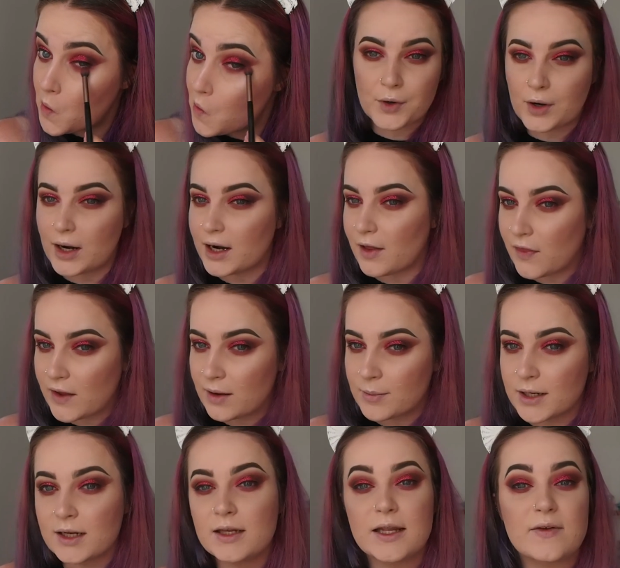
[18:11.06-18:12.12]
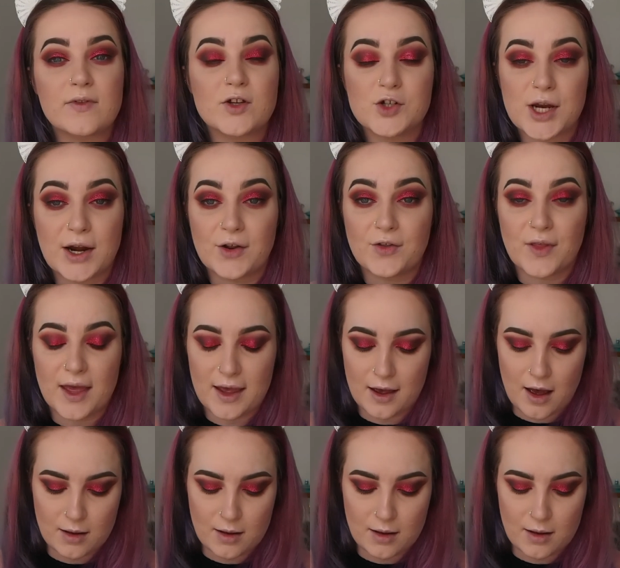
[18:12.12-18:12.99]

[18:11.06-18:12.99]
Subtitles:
Alright, I think I'm going to leave the shadow there.